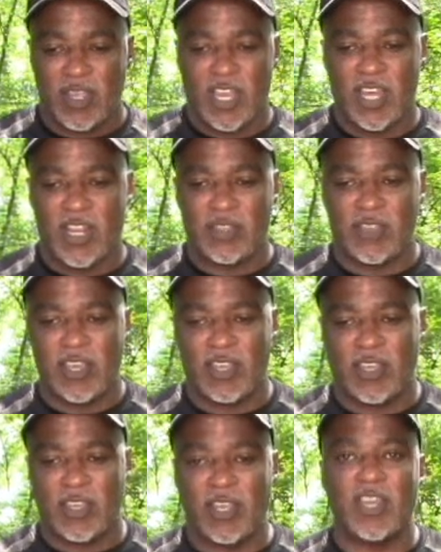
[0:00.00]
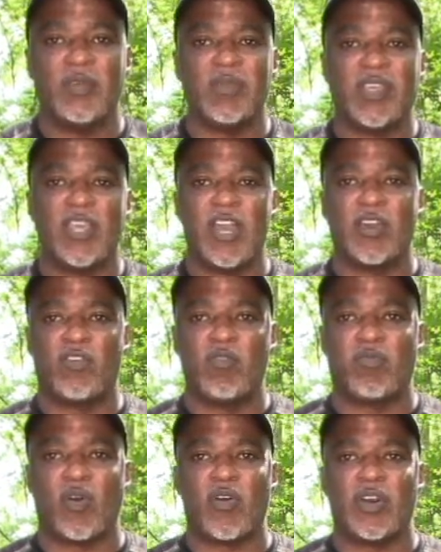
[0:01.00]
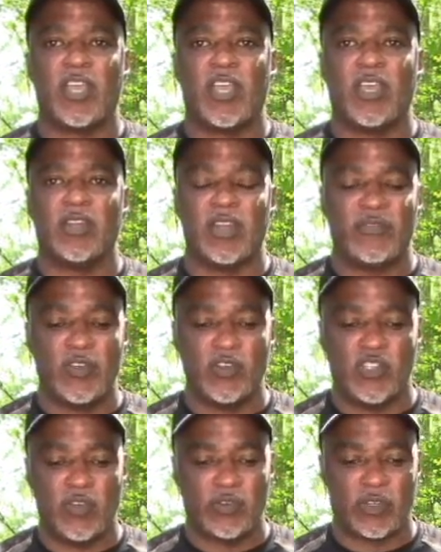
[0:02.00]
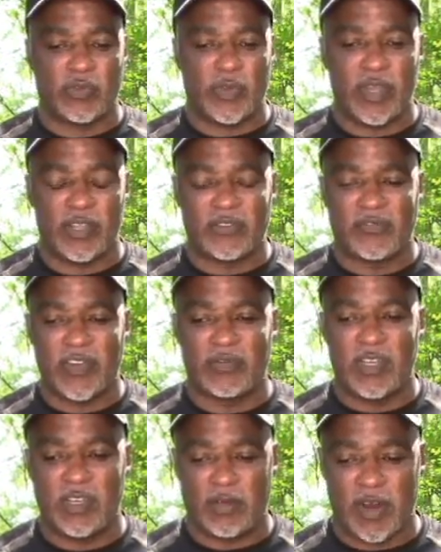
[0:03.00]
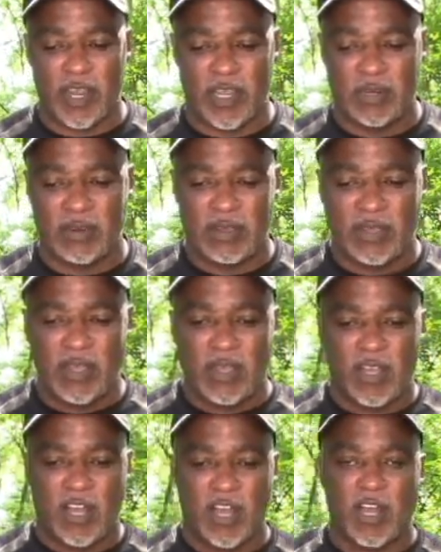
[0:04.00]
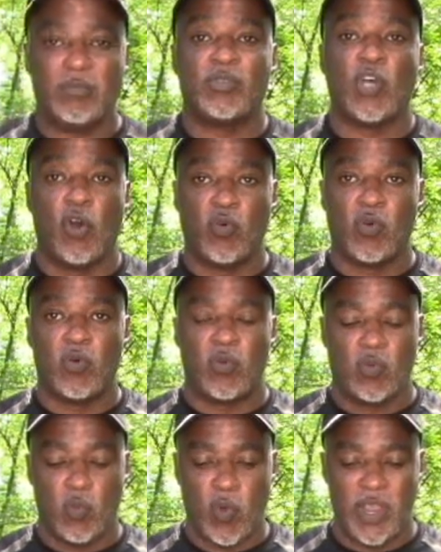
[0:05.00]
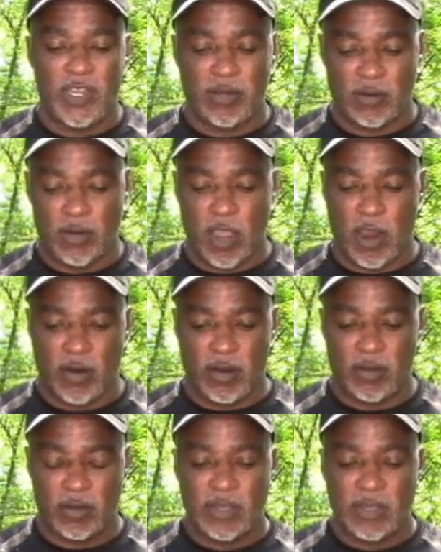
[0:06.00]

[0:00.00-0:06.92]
any mechanical broadhead if you're shooting a 350 grain total weight arrow.